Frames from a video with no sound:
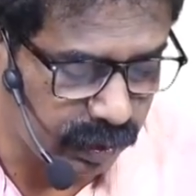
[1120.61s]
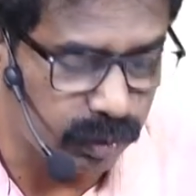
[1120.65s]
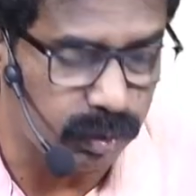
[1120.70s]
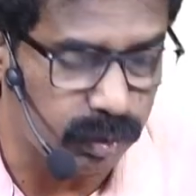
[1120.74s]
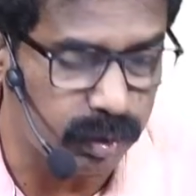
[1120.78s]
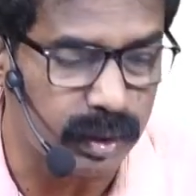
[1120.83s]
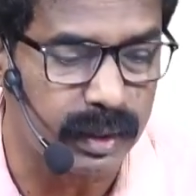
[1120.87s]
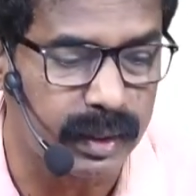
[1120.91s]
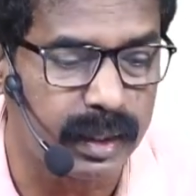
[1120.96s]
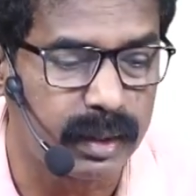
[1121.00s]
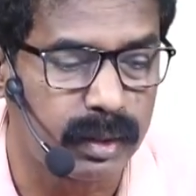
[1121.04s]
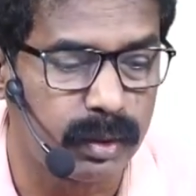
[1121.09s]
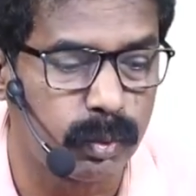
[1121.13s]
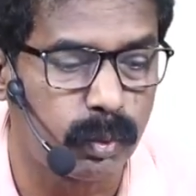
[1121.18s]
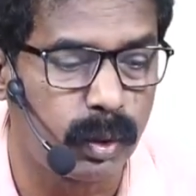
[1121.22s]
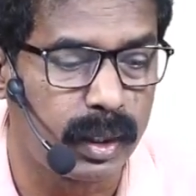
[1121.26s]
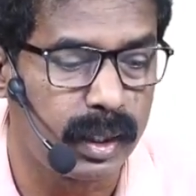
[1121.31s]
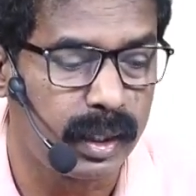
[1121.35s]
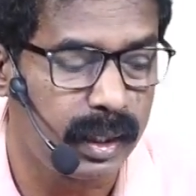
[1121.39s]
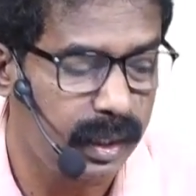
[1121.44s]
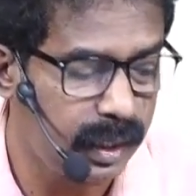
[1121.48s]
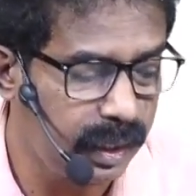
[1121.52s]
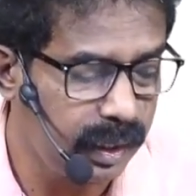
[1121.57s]
It will get
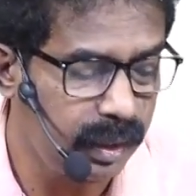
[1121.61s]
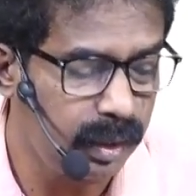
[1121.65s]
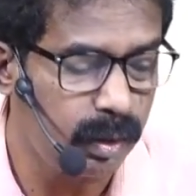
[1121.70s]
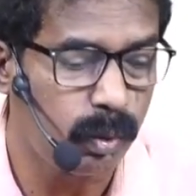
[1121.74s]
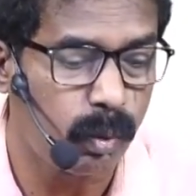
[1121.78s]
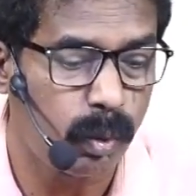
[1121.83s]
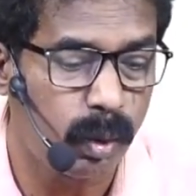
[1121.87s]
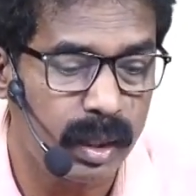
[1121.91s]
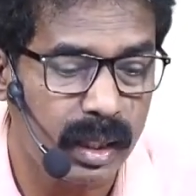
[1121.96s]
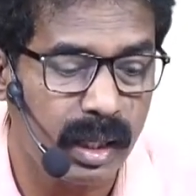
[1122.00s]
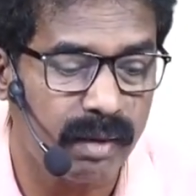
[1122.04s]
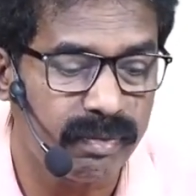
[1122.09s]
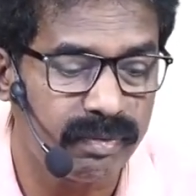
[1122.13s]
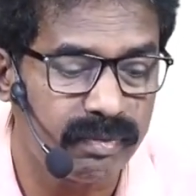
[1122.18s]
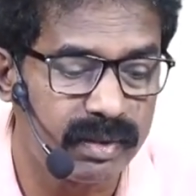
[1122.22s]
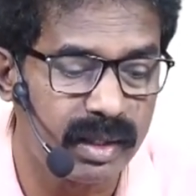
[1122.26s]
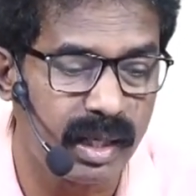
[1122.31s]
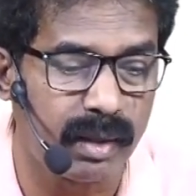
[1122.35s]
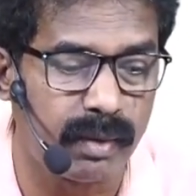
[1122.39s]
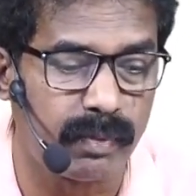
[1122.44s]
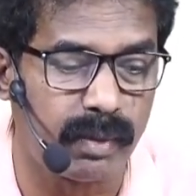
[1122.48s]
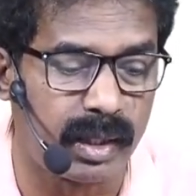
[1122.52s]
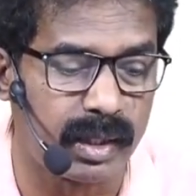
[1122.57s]
only one of the
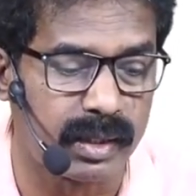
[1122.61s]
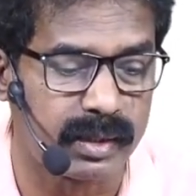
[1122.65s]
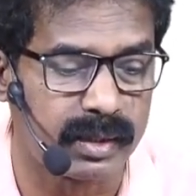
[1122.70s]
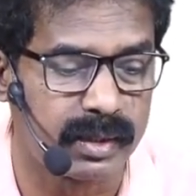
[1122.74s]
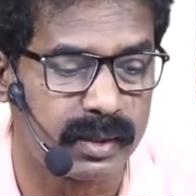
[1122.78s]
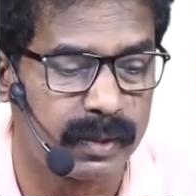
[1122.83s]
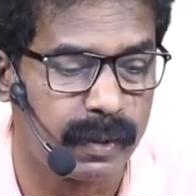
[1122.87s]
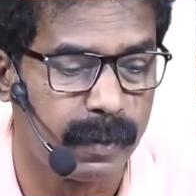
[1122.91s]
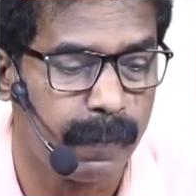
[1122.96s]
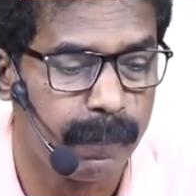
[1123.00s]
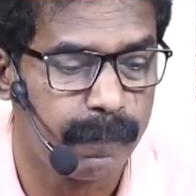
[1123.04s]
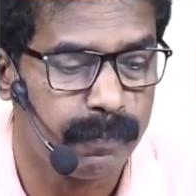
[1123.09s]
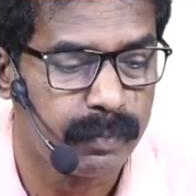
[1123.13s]
awards.